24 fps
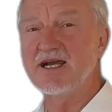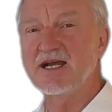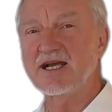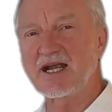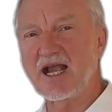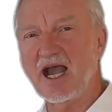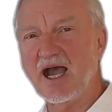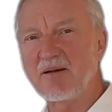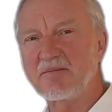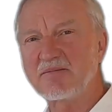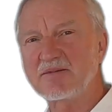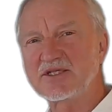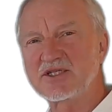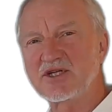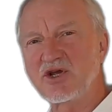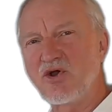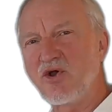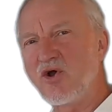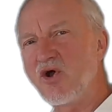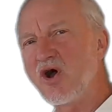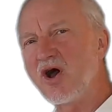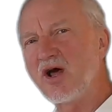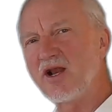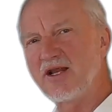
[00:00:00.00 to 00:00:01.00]
comes
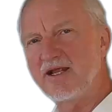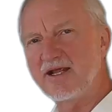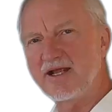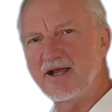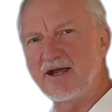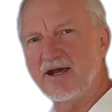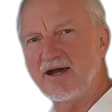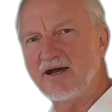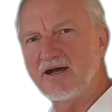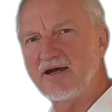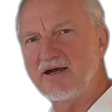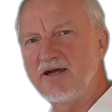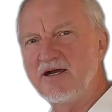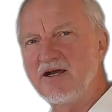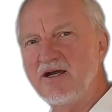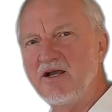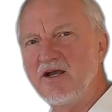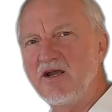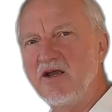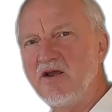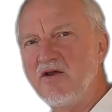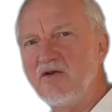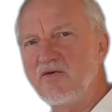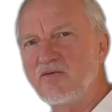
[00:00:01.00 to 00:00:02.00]
earlier
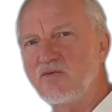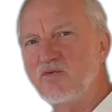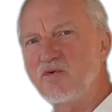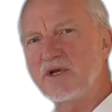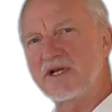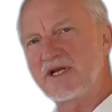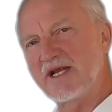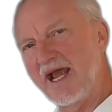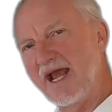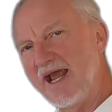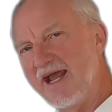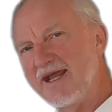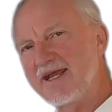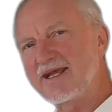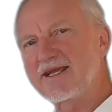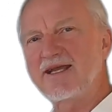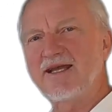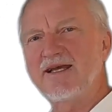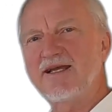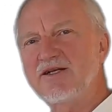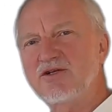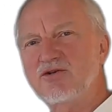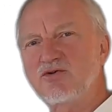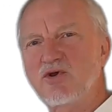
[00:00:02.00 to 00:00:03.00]
if we take
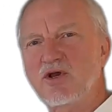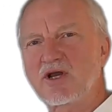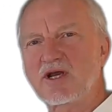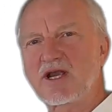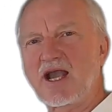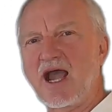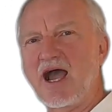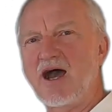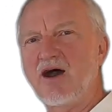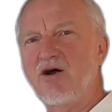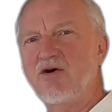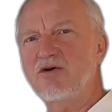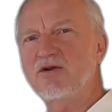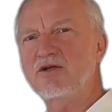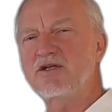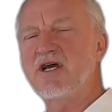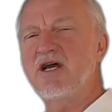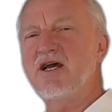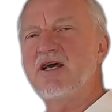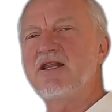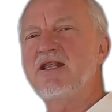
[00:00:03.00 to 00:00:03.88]
into account